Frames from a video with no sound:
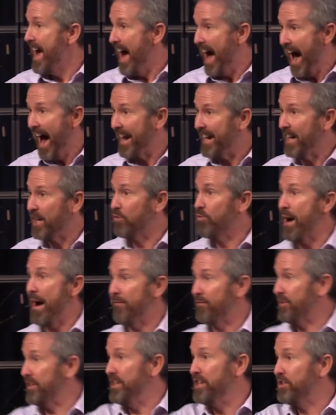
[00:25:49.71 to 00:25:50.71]
I got
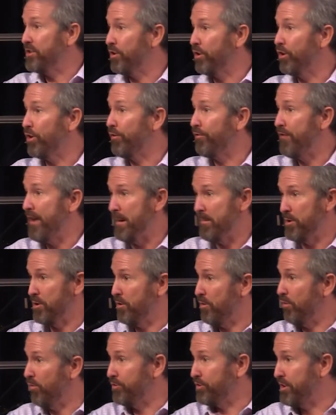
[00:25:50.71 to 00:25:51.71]
grafted into her family, the
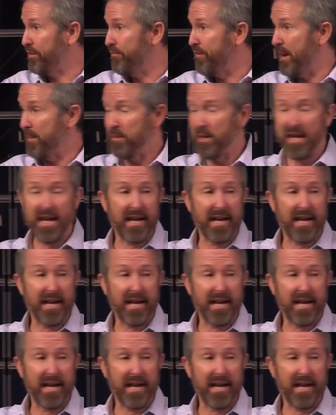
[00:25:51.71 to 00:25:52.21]
Holstein family,